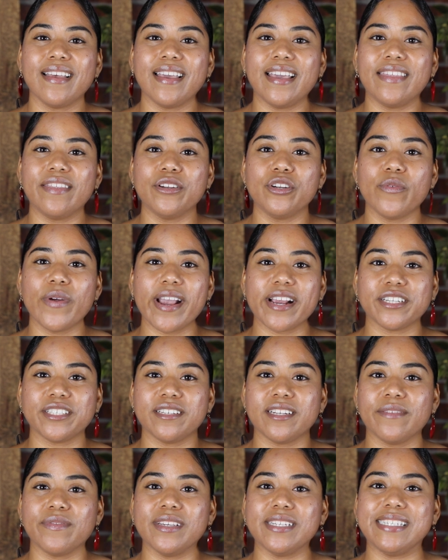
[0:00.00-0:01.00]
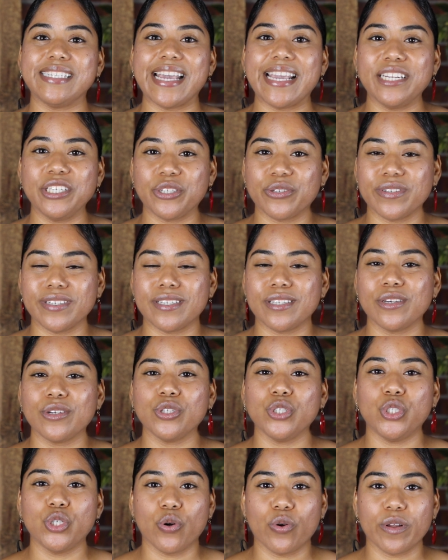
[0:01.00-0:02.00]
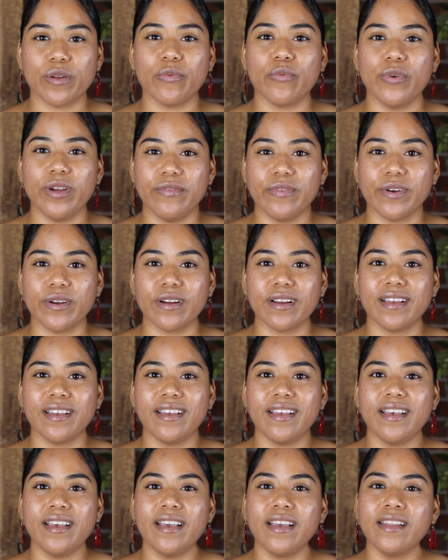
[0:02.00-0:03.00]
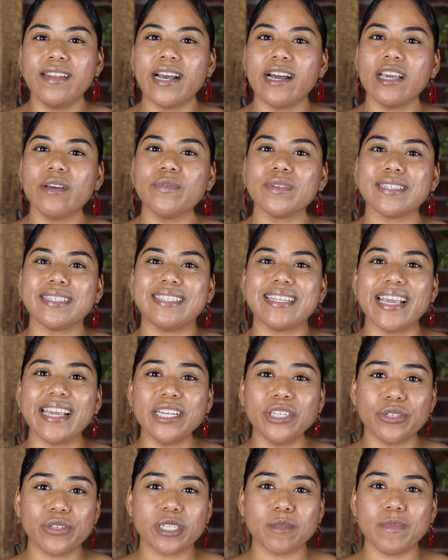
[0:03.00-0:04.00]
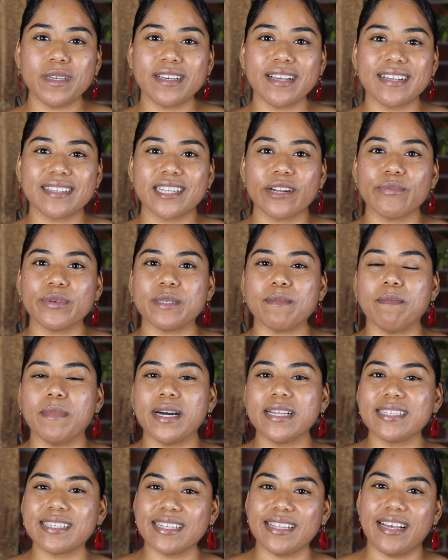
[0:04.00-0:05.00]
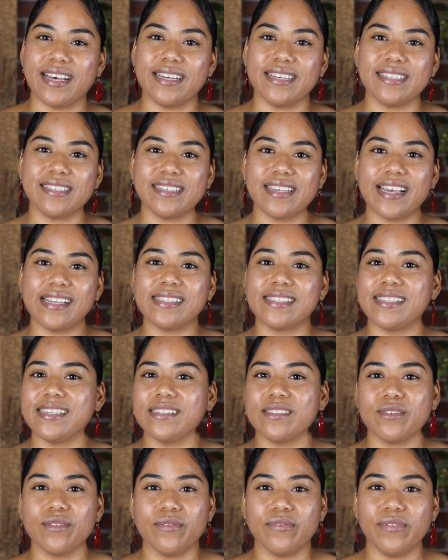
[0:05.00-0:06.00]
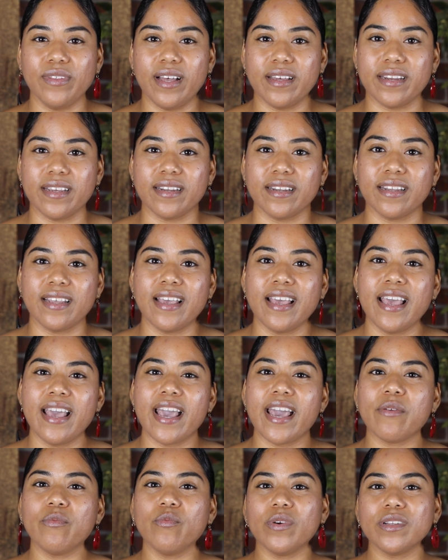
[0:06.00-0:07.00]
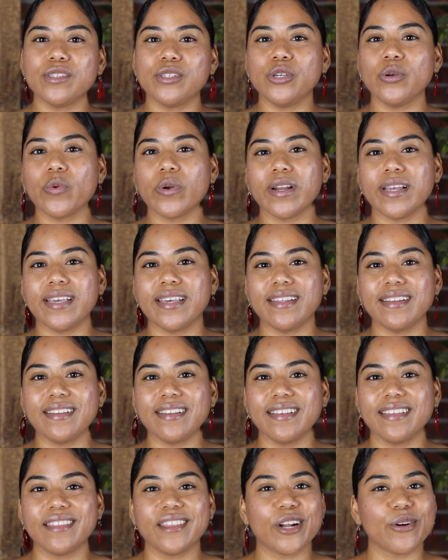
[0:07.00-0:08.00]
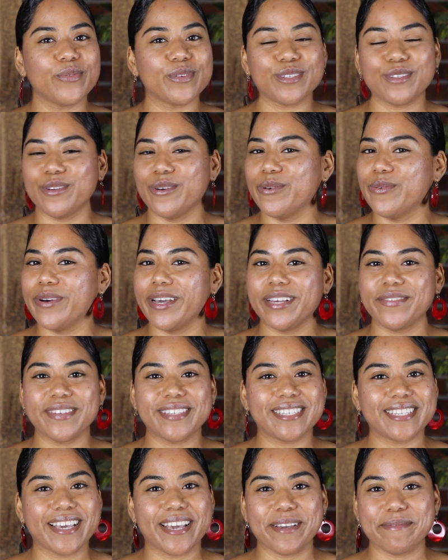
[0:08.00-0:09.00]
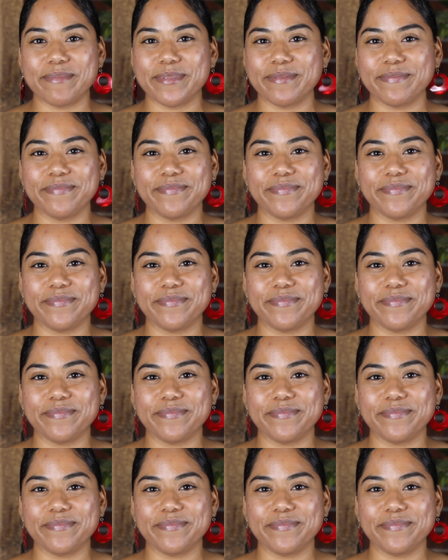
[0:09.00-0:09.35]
in the direction of the dangerous Jordan River. Now, it was dangerous because there was mudslides and seasonal flooding, and once you were in, there was no way of escape.